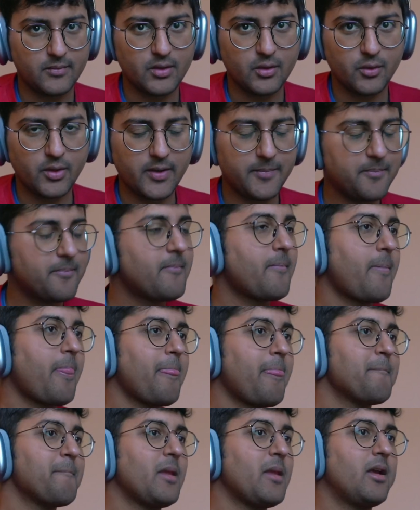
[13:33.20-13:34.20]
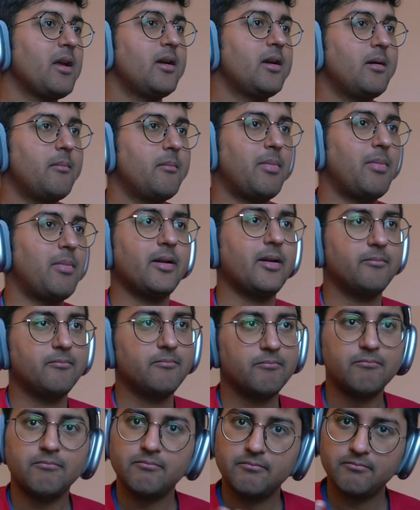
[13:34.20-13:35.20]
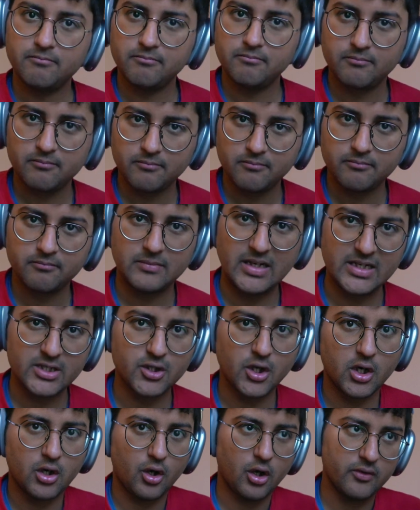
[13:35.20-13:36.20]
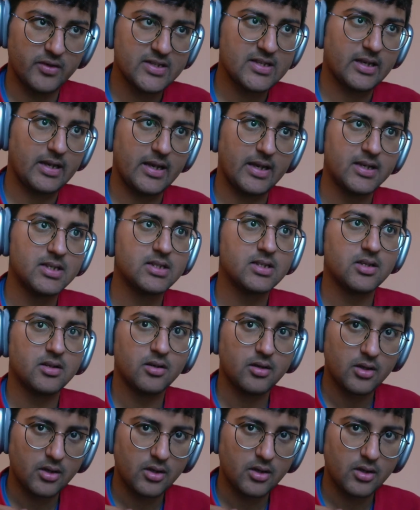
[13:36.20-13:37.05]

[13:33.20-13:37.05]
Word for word: Okay. But that's not always the case.